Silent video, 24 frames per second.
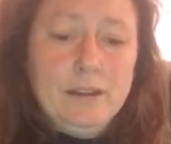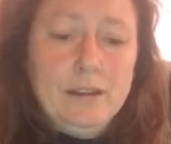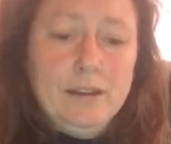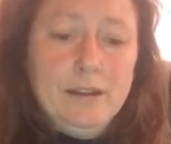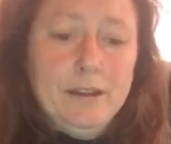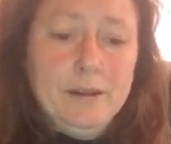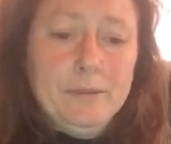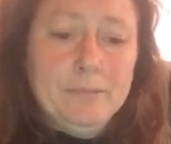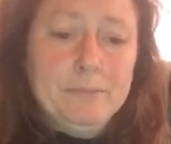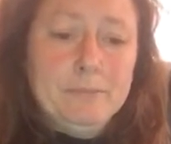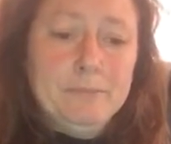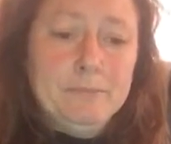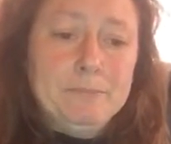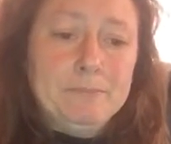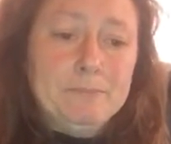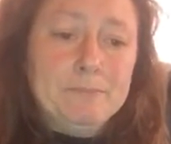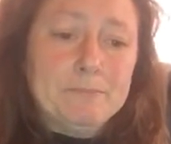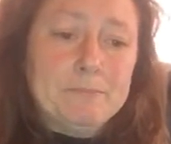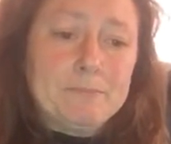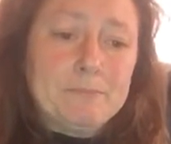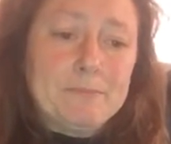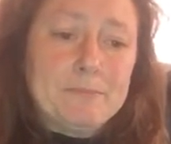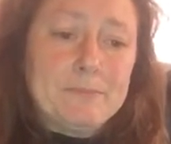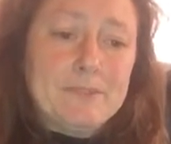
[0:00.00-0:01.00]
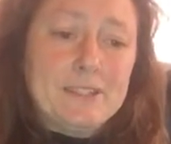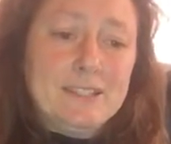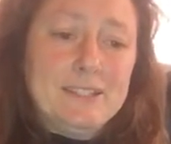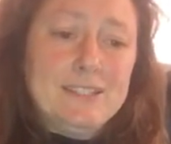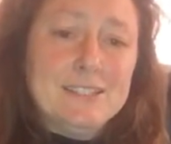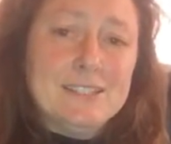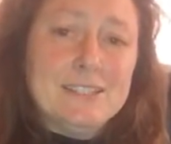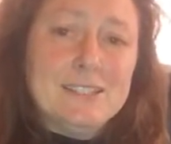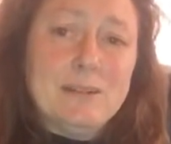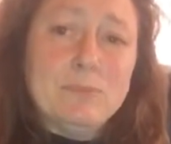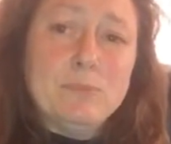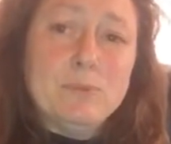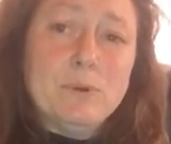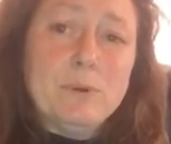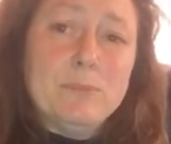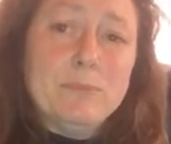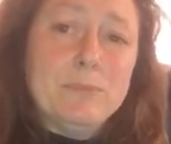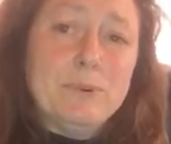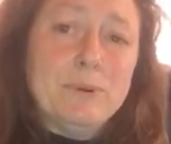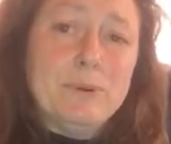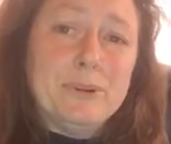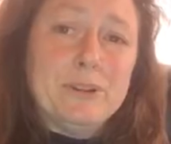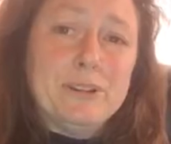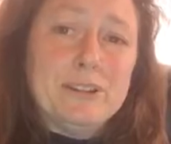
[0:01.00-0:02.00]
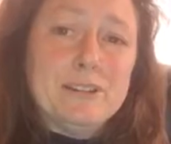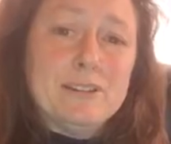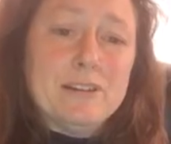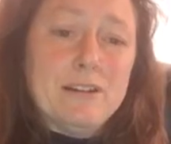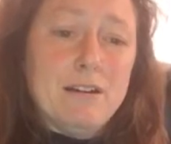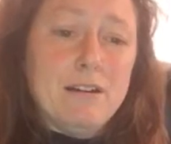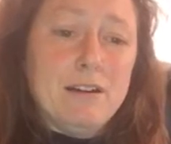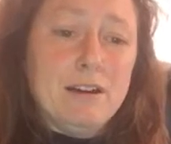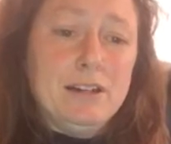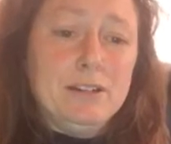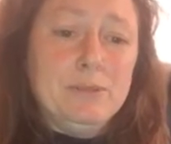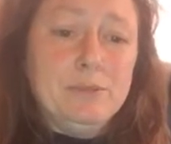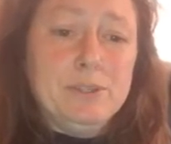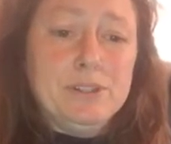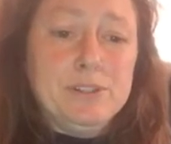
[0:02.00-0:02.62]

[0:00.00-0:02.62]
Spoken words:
In step 1.9,